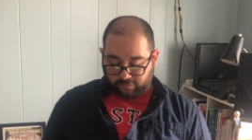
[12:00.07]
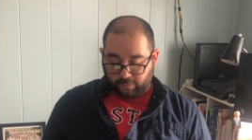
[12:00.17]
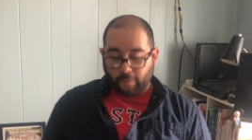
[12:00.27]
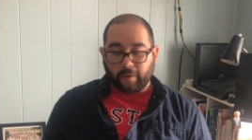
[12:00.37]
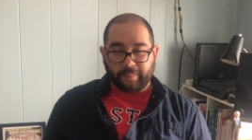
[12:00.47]

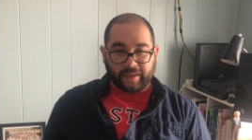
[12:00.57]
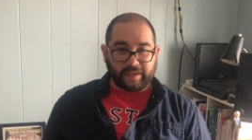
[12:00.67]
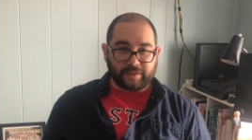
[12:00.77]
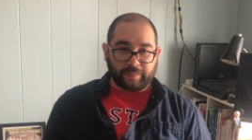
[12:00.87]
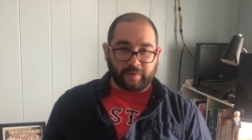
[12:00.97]

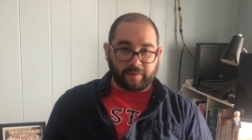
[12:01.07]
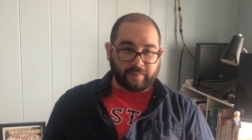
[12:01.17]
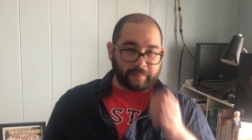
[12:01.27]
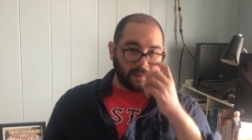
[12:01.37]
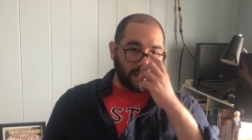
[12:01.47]
4-page
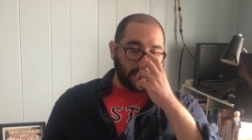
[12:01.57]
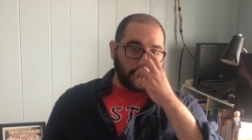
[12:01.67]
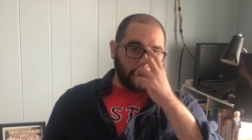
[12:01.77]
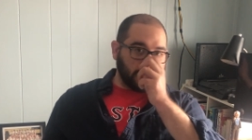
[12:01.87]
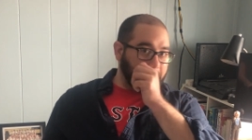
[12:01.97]
poem
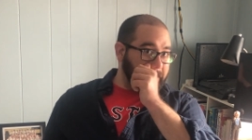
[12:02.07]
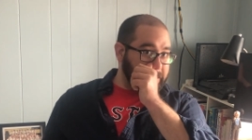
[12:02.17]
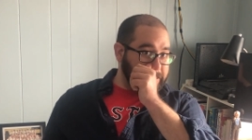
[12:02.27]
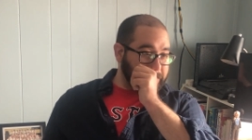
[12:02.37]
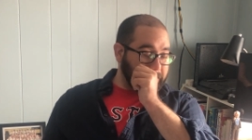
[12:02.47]
called
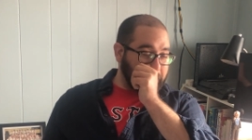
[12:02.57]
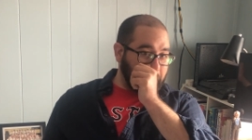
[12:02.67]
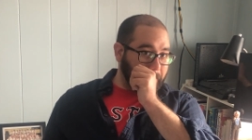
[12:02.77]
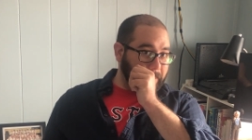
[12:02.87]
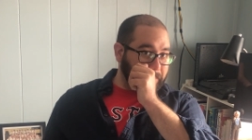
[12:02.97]
Appeasement
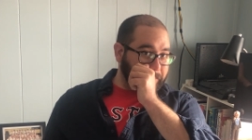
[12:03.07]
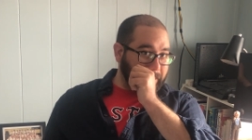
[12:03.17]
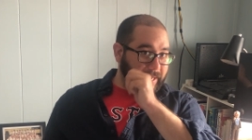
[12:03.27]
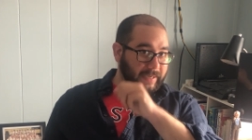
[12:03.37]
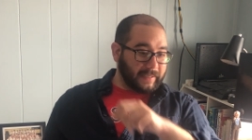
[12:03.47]
about
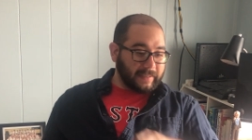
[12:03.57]
that.